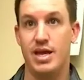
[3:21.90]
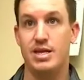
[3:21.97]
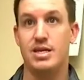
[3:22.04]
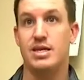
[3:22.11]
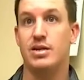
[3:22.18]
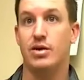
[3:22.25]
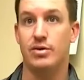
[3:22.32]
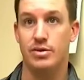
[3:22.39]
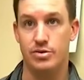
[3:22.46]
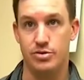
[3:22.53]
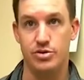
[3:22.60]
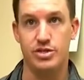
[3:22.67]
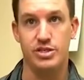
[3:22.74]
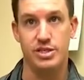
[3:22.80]
they need all the
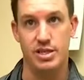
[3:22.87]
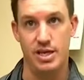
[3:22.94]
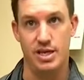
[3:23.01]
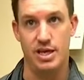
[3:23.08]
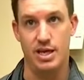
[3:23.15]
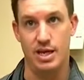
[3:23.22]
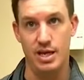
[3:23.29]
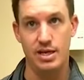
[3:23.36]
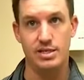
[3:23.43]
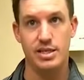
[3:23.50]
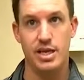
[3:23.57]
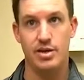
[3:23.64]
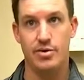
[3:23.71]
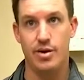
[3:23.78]
nutrition they can get
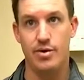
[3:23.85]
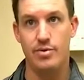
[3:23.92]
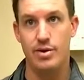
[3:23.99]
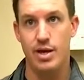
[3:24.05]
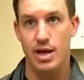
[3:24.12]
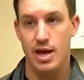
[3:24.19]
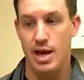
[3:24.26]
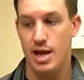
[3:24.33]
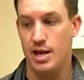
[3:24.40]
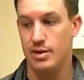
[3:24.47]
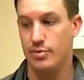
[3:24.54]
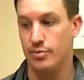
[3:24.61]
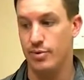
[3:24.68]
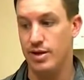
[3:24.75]
as they grow,
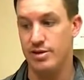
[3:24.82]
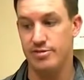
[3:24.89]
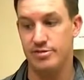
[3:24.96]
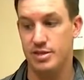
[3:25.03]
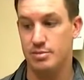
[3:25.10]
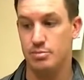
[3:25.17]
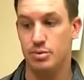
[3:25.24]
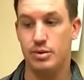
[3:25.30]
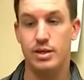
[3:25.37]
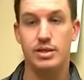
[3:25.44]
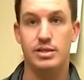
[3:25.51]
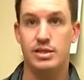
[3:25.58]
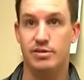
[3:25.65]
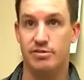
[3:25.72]
and we have seen
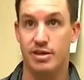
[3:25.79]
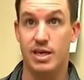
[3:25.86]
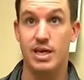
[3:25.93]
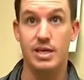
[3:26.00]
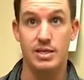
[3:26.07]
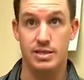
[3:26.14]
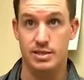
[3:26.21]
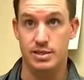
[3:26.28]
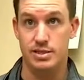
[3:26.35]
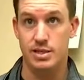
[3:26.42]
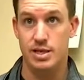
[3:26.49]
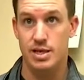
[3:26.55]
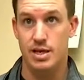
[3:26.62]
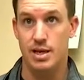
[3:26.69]
plenty of
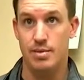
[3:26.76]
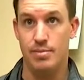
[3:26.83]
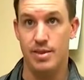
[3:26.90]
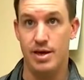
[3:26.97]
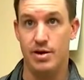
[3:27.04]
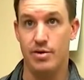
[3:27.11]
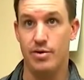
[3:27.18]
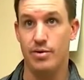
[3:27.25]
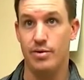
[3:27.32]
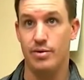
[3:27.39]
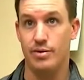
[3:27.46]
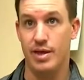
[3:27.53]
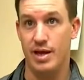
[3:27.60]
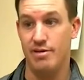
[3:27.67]
kittens that
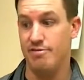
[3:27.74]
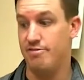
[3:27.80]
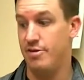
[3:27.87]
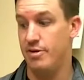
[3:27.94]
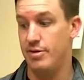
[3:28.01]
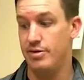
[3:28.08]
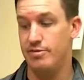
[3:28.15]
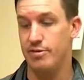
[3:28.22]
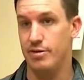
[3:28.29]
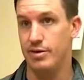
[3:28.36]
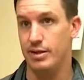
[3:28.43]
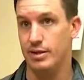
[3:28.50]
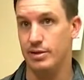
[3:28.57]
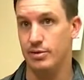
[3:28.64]
have very,
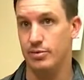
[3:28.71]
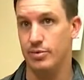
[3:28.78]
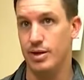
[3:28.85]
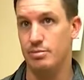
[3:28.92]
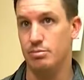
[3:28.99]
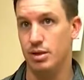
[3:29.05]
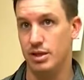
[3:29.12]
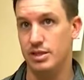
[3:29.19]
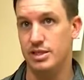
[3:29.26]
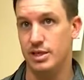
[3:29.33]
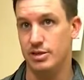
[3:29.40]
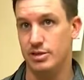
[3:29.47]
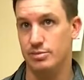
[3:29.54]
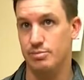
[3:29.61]
very little red blood
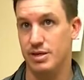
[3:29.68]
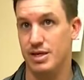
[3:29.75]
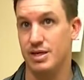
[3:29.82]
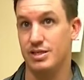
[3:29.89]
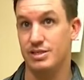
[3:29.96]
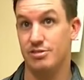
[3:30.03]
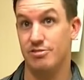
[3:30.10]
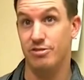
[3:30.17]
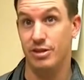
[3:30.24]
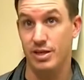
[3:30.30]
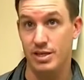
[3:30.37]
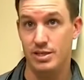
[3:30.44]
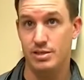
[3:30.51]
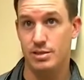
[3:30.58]
cells because of
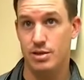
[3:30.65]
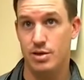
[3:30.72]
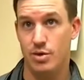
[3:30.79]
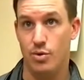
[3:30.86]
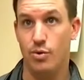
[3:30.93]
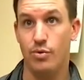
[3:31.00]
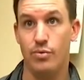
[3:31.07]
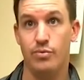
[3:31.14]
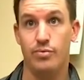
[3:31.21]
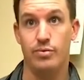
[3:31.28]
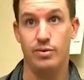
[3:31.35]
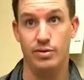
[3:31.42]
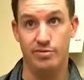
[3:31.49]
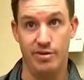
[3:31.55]
fleas, or
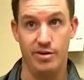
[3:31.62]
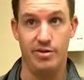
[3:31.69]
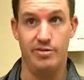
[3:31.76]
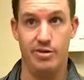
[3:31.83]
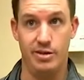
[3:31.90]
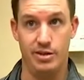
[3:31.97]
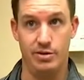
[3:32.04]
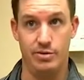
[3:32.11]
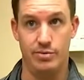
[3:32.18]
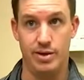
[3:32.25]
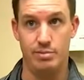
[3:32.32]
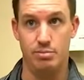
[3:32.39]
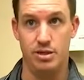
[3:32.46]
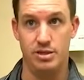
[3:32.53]
very, very little
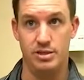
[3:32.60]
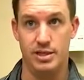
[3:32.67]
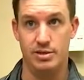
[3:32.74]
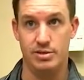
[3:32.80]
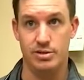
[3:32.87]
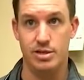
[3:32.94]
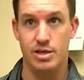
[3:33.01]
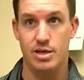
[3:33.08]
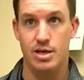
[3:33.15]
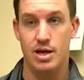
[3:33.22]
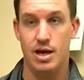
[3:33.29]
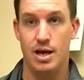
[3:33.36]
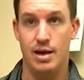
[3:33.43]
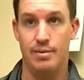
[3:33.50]
red blood cells
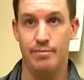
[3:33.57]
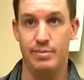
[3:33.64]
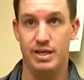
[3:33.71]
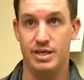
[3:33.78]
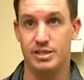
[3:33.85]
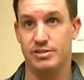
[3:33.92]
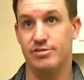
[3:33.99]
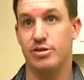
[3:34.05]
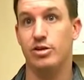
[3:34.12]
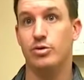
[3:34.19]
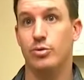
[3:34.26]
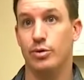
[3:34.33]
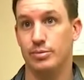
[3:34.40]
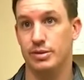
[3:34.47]
because of
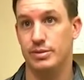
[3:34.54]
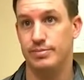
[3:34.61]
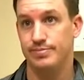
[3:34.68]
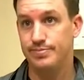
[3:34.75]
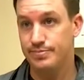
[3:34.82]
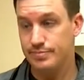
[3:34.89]
hookworms.